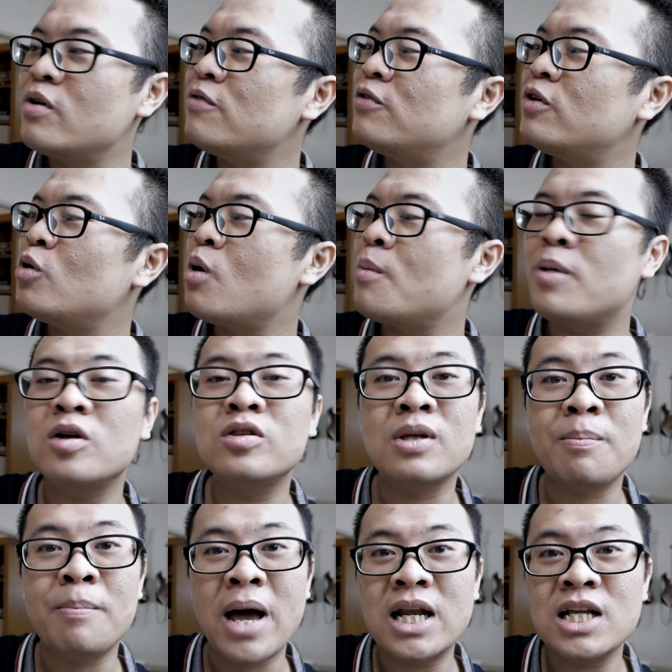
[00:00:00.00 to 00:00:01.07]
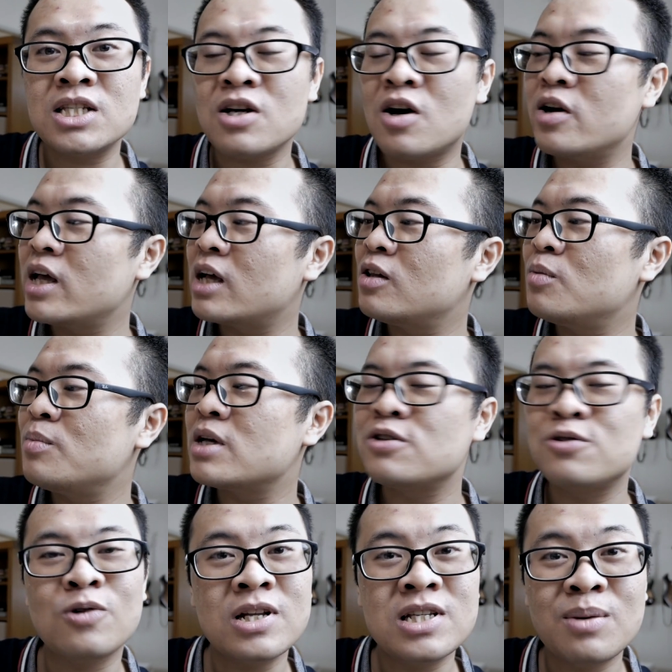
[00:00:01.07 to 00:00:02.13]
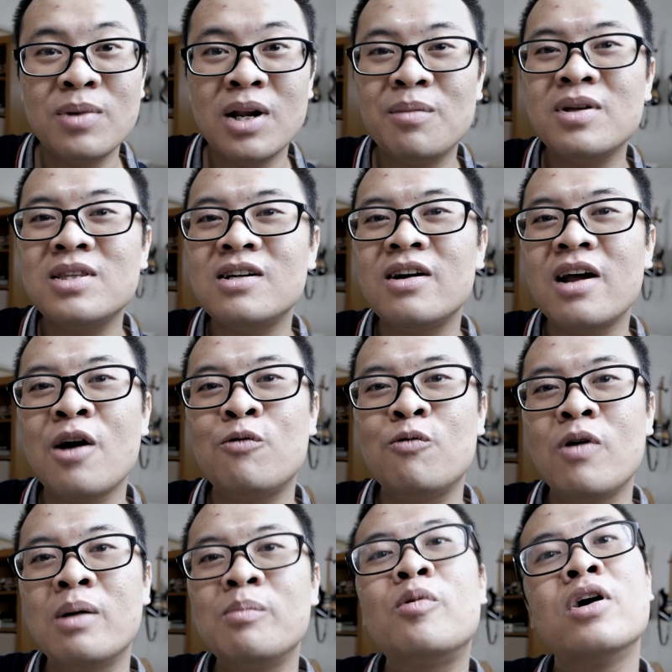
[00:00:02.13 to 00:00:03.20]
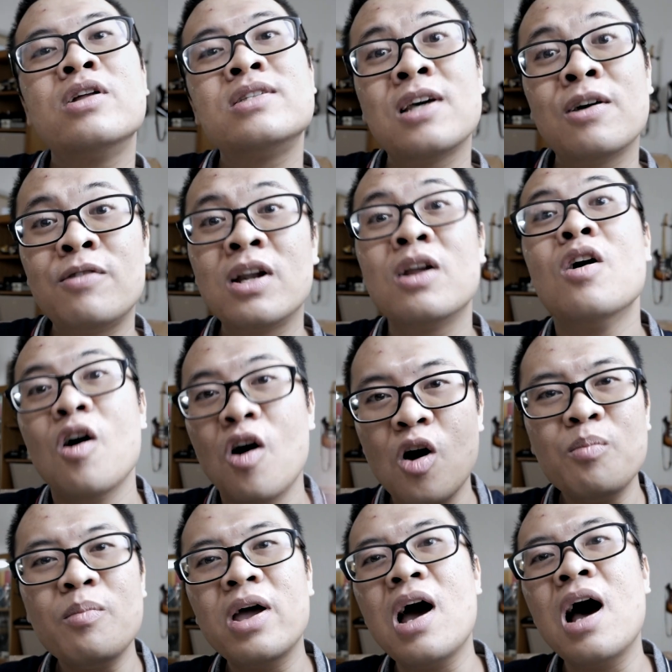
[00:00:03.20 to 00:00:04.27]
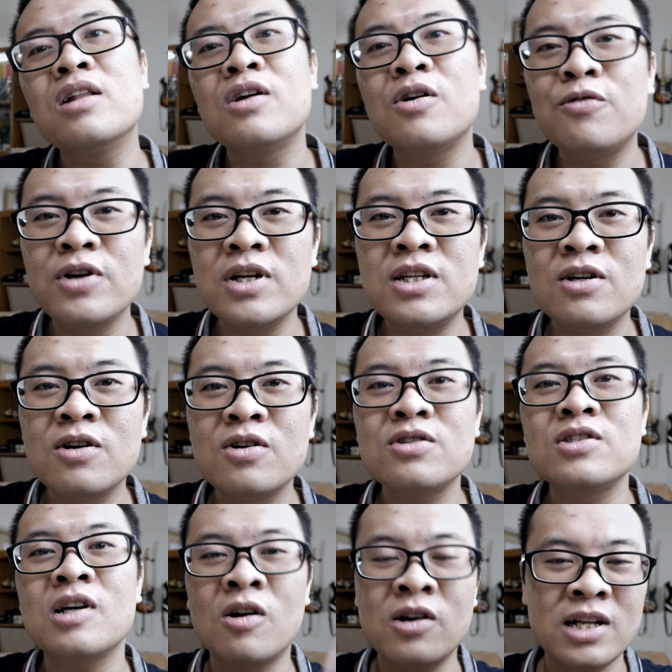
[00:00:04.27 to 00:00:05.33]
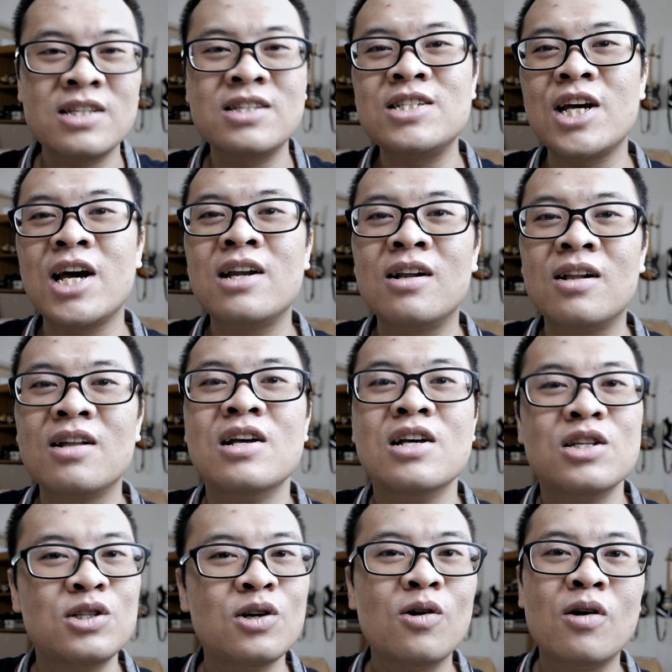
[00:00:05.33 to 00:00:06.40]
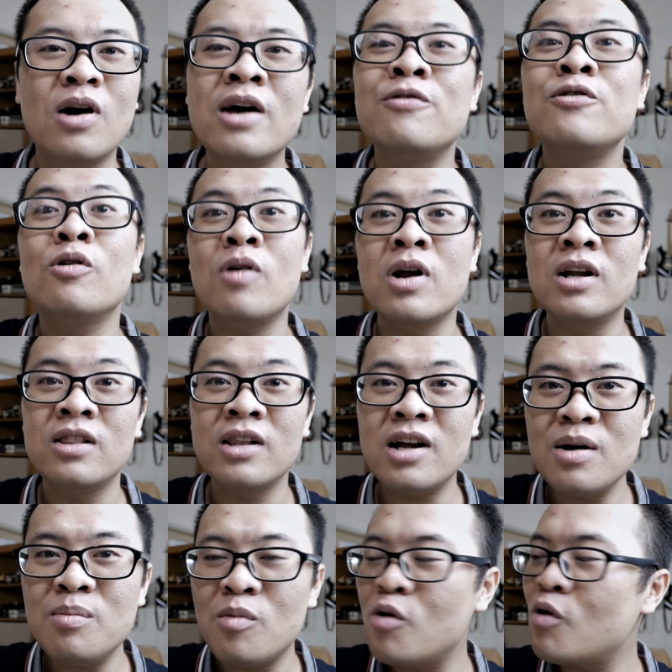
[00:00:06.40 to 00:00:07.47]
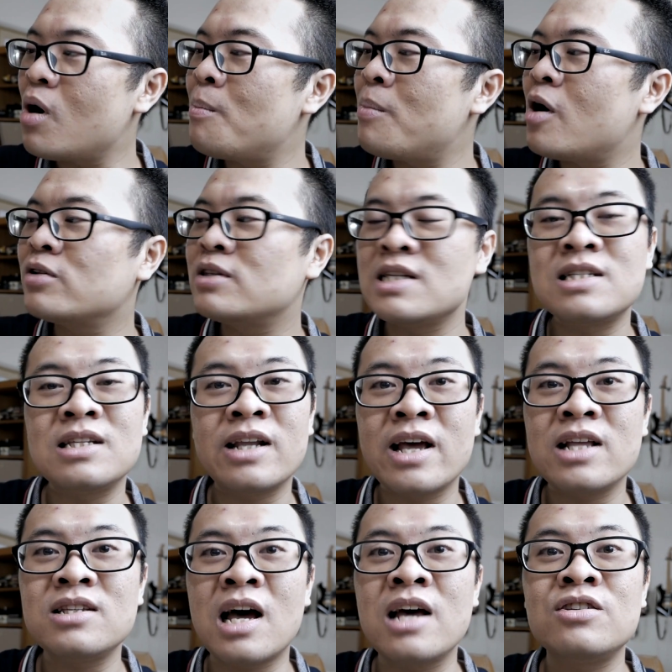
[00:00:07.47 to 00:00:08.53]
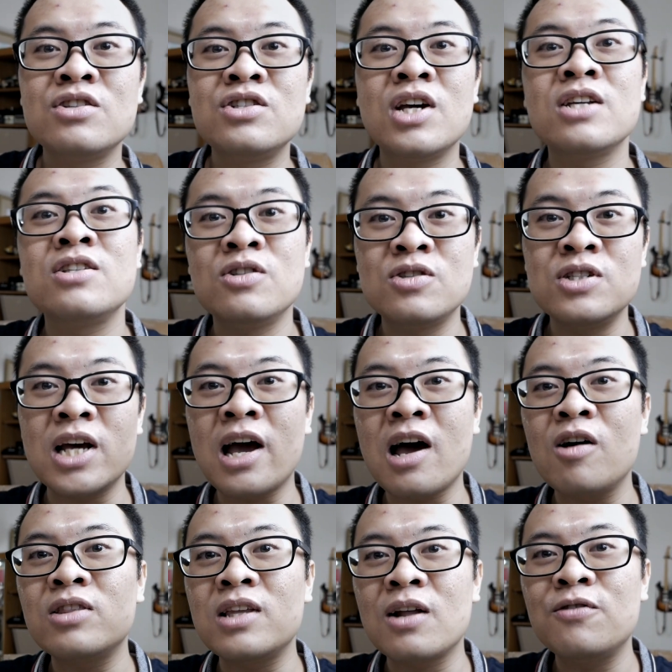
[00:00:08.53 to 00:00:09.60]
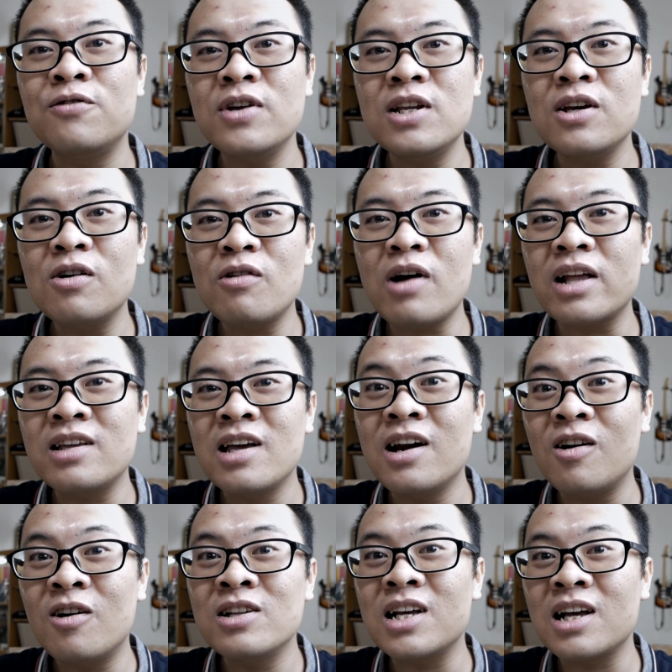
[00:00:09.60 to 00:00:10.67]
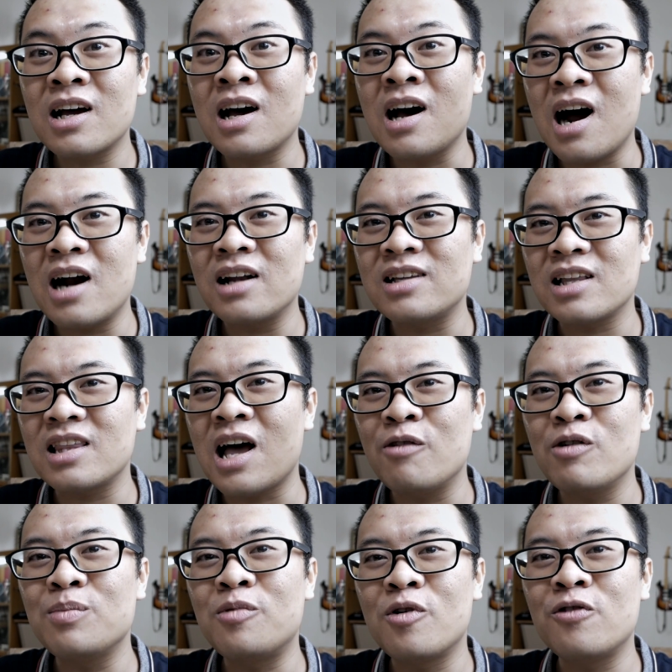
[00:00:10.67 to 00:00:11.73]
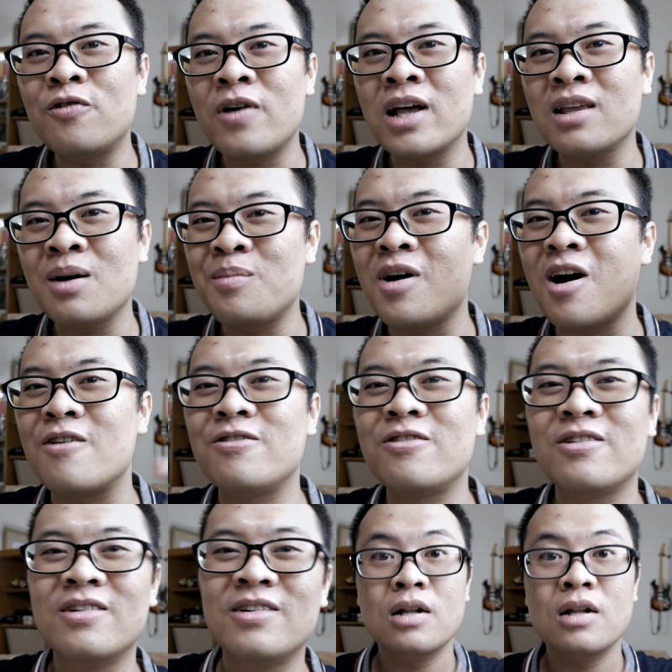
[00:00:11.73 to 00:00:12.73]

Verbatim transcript: a review about the Panasonic Lumix twenty millimeter f one point seven on my other videos on this channel, so if you want to learn more about this lens, I suggest you check out that video right here on the card that I will provide above.